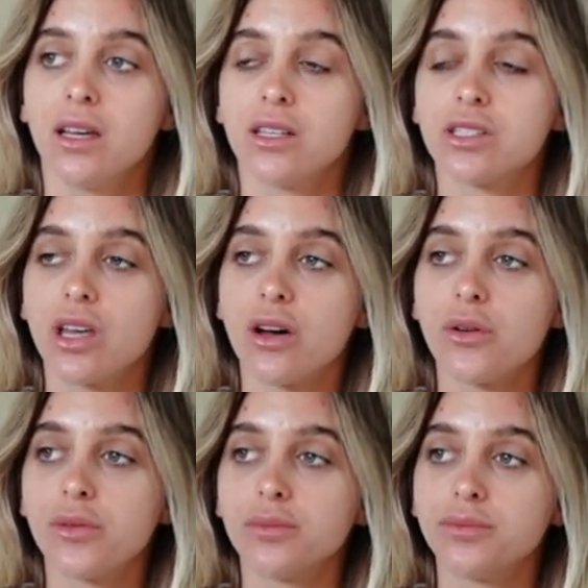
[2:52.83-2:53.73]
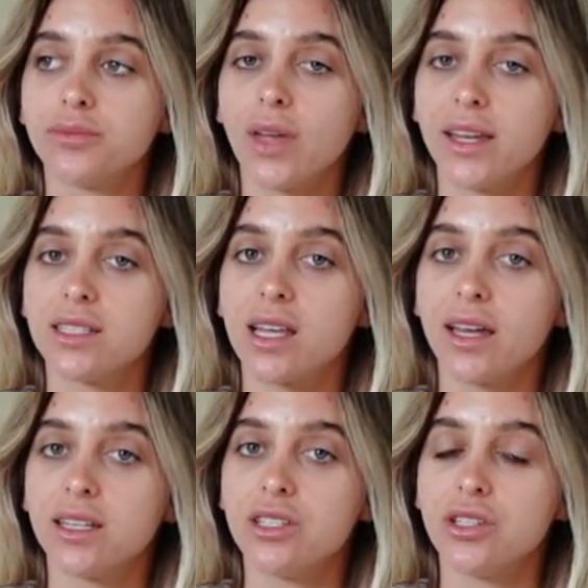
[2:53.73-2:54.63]
So I
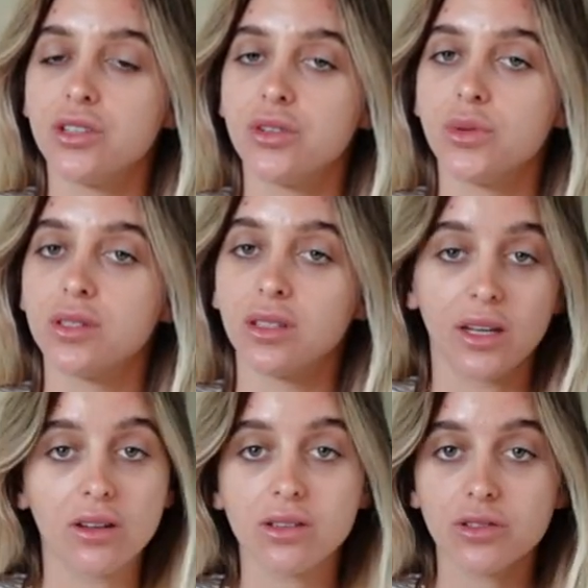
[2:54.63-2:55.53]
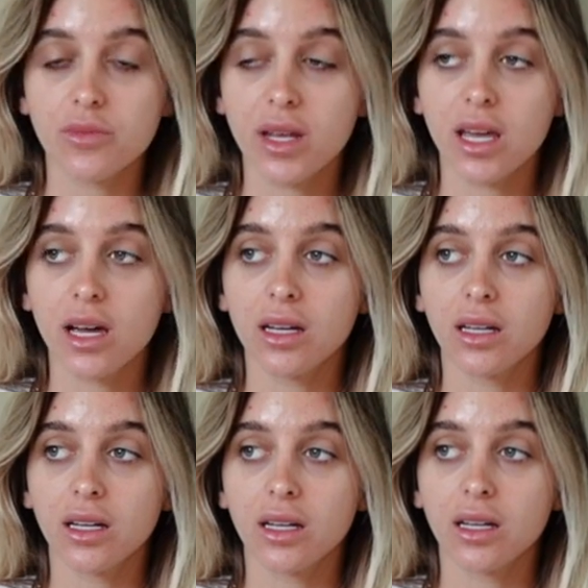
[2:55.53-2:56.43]
decided to delete all social media
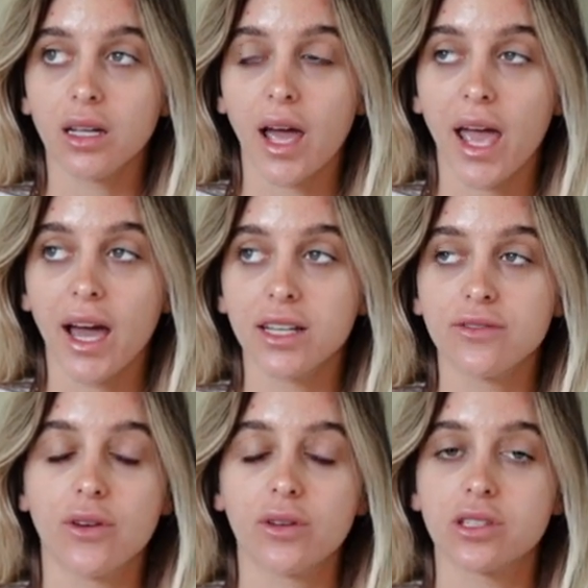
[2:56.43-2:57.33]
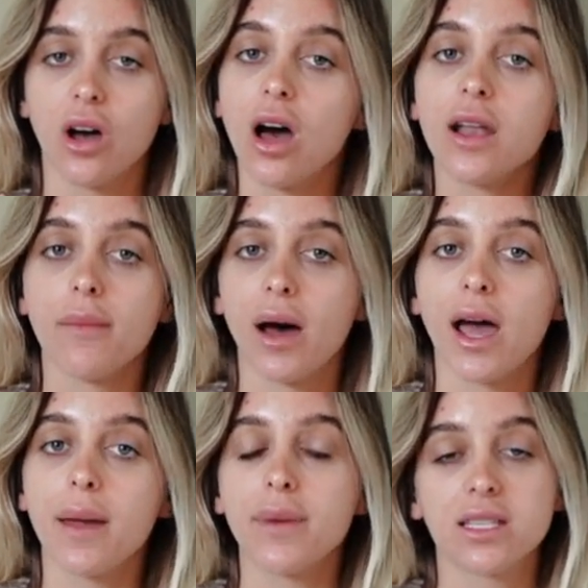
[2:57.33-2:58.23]
and focus on
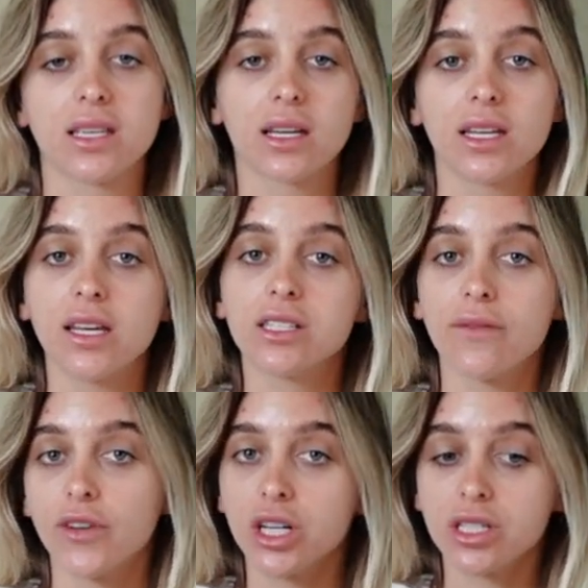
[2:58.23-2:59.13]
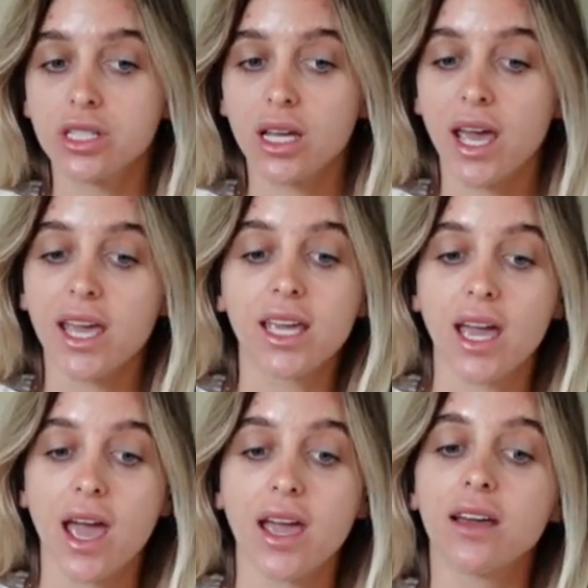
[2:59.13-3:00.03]
my basic needs first,
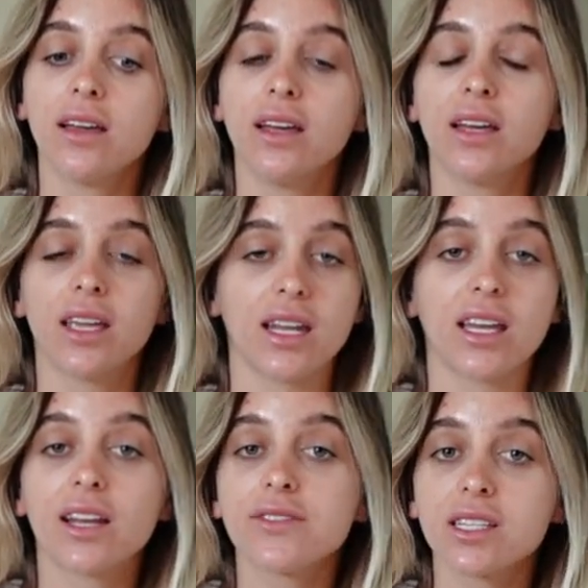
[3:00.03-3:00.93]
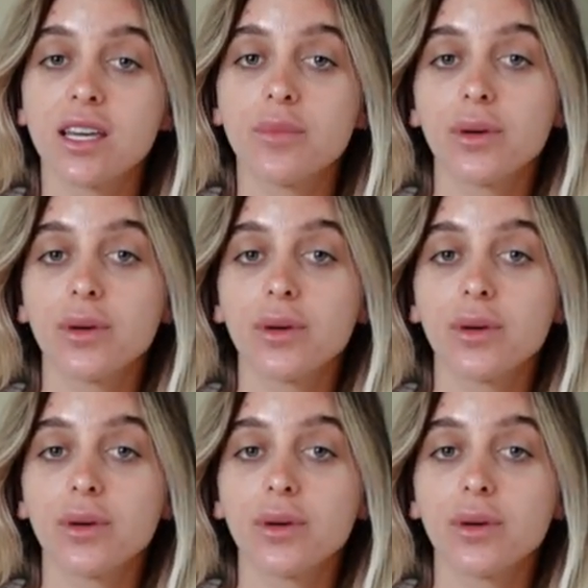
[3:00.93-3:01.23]
aka getting enough sleep,